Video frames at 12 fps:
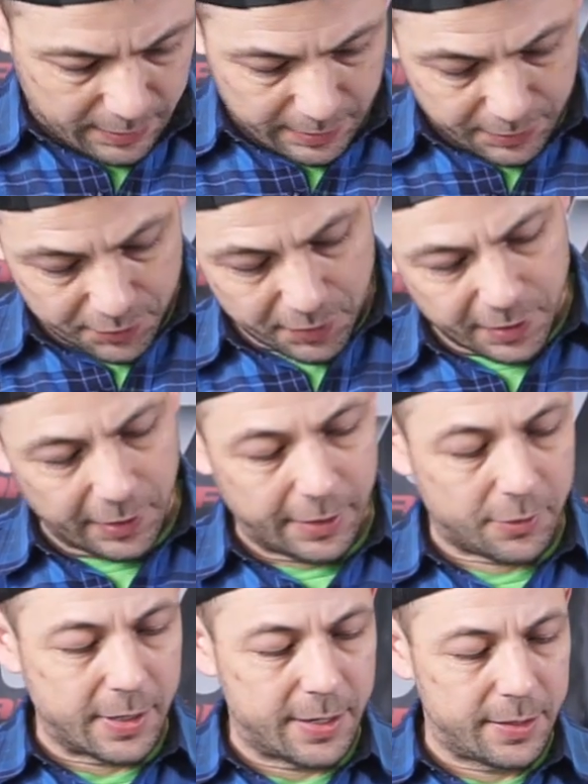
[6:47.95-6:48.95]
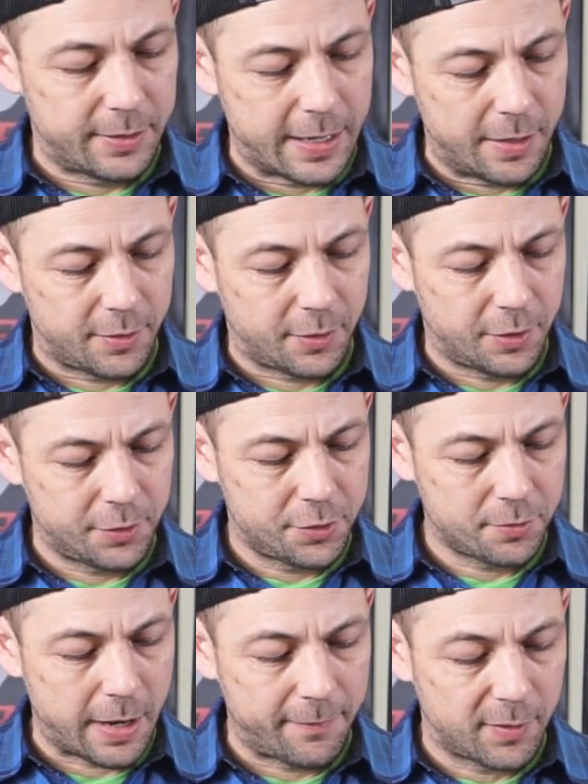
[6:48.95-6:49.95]
is you're gonna go ahead and take the cush
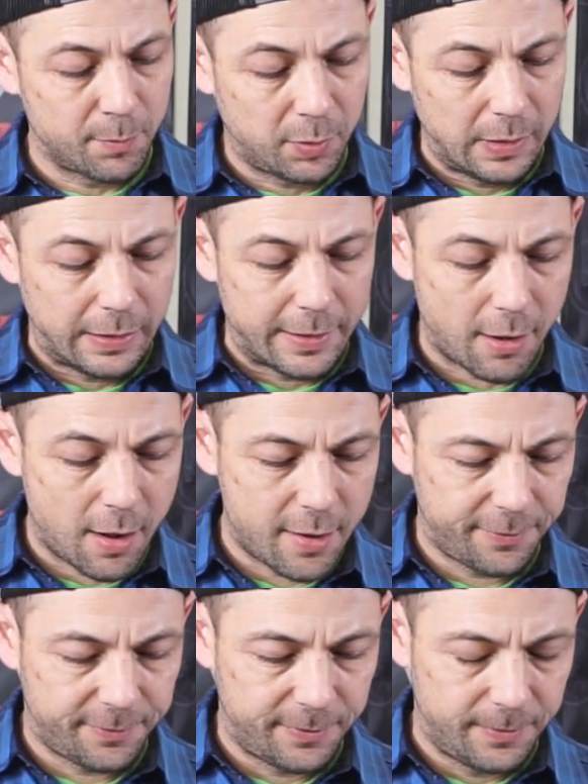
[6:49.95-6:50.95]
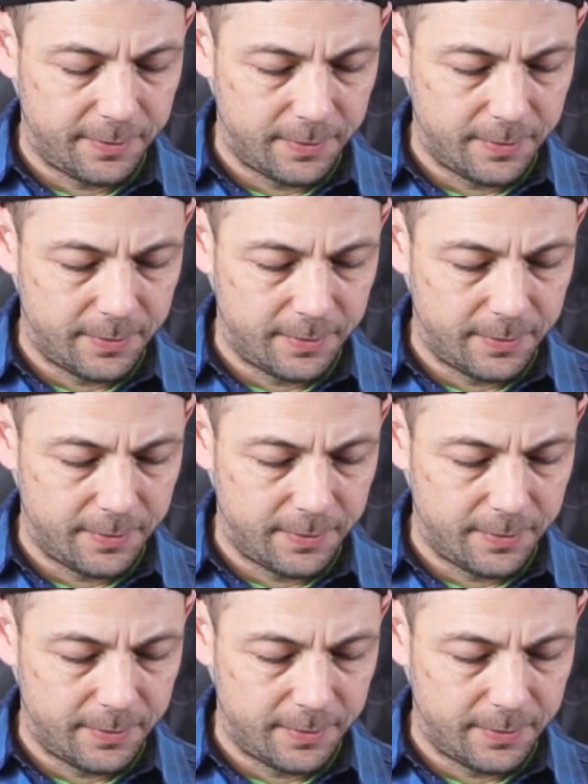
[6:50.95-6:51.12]
drive completely off.